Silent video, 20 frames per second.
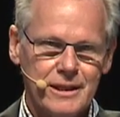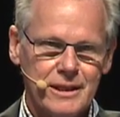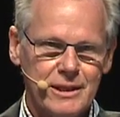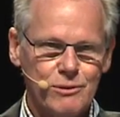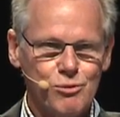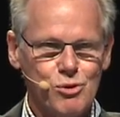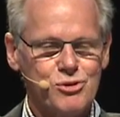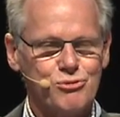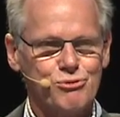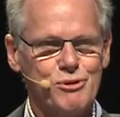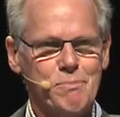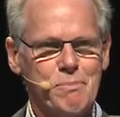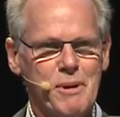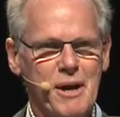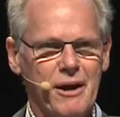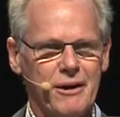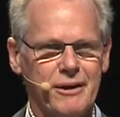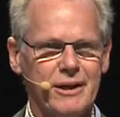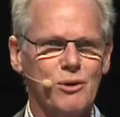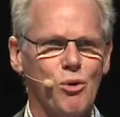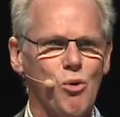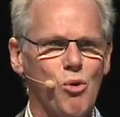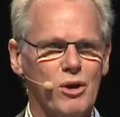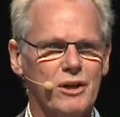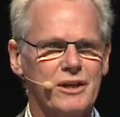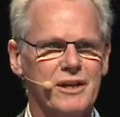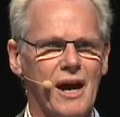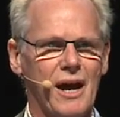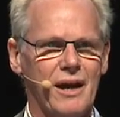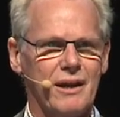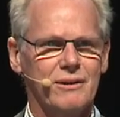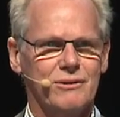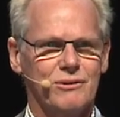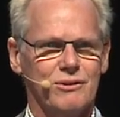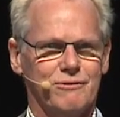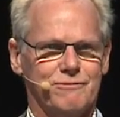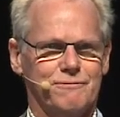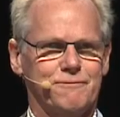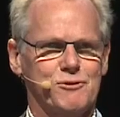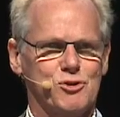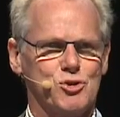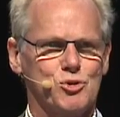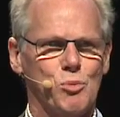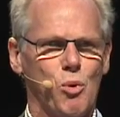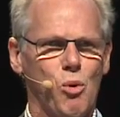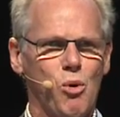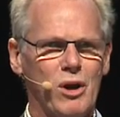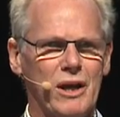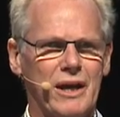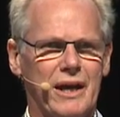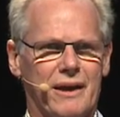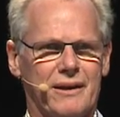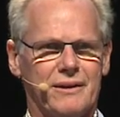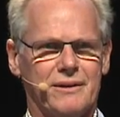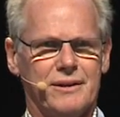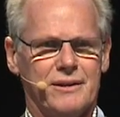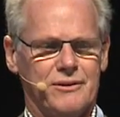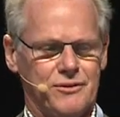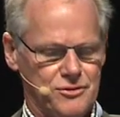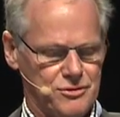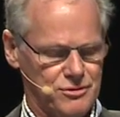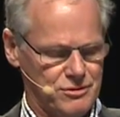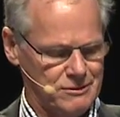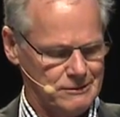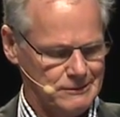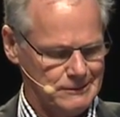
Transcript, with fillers: He was repairing all kind of small engines